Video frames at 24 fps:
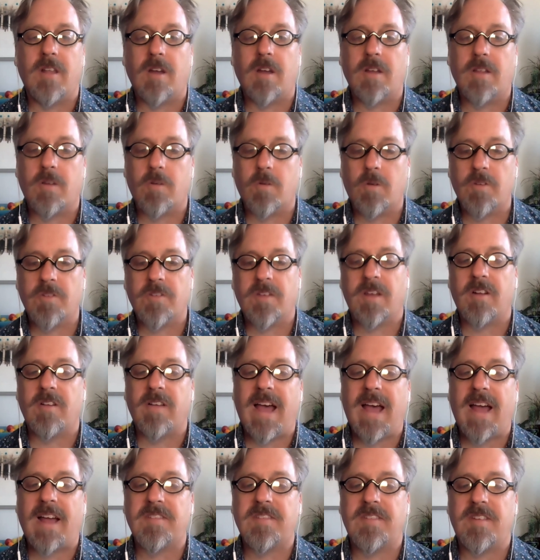the horizontal
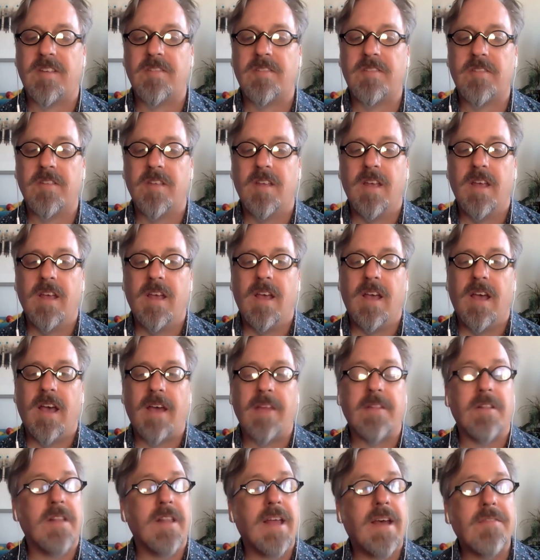axis, and
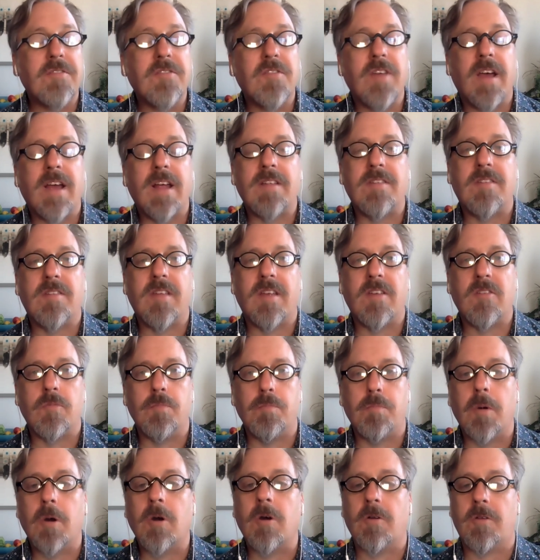the left side says
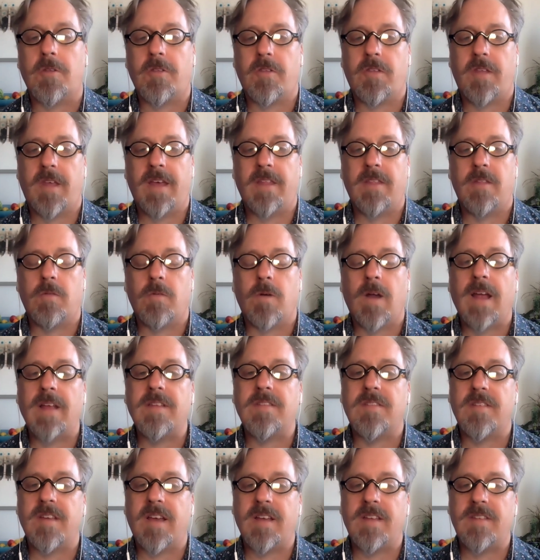birth and the right
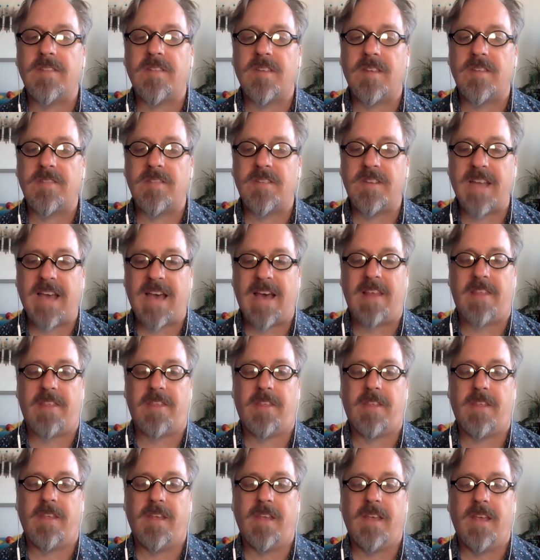side says
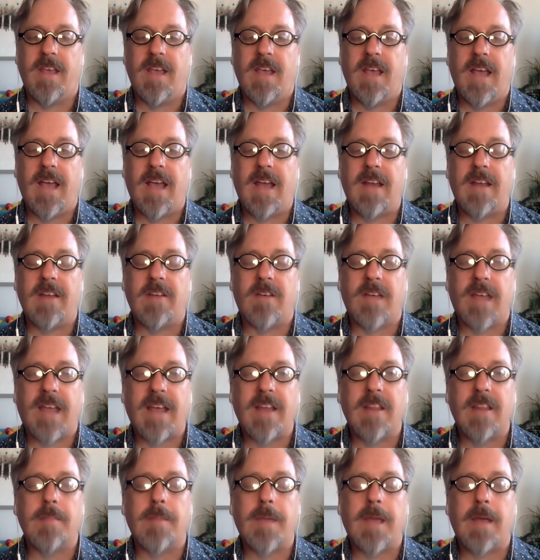death. And he'll
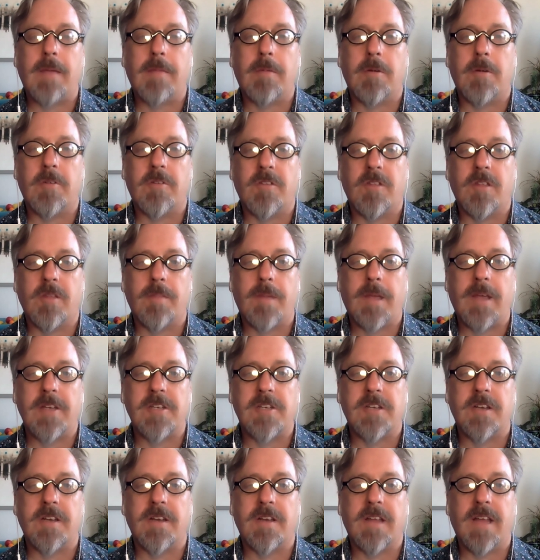hand the paper to the
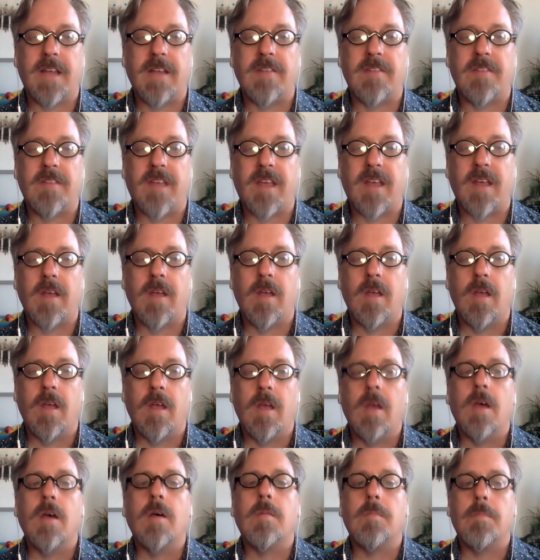patient and say,
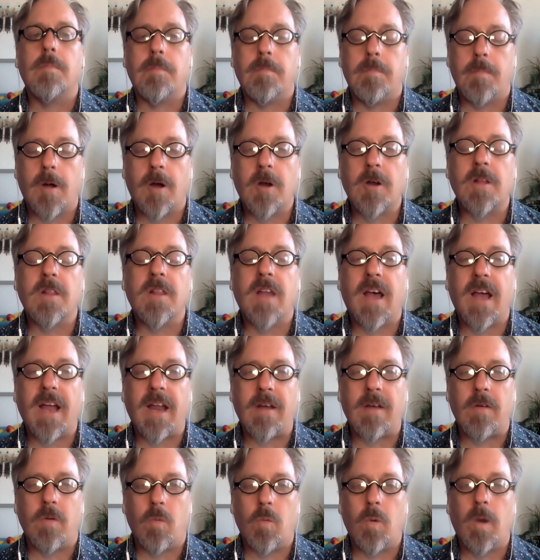mark a
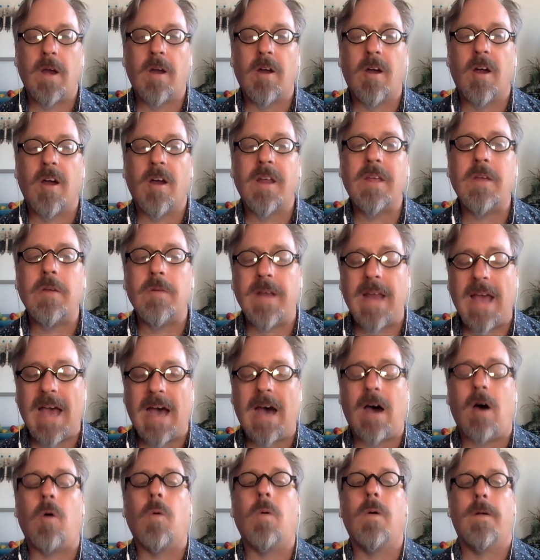line, where are you
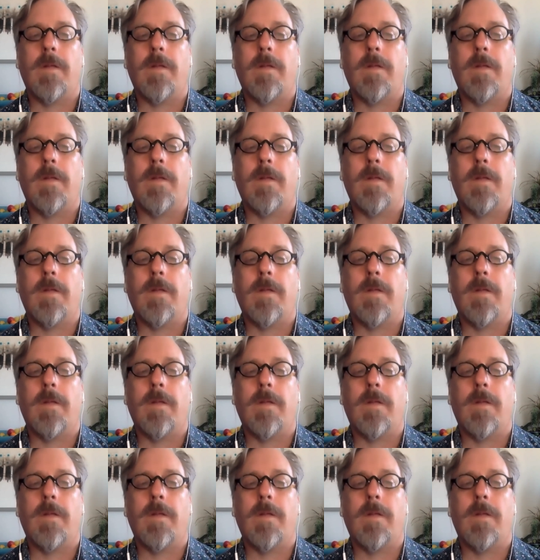now?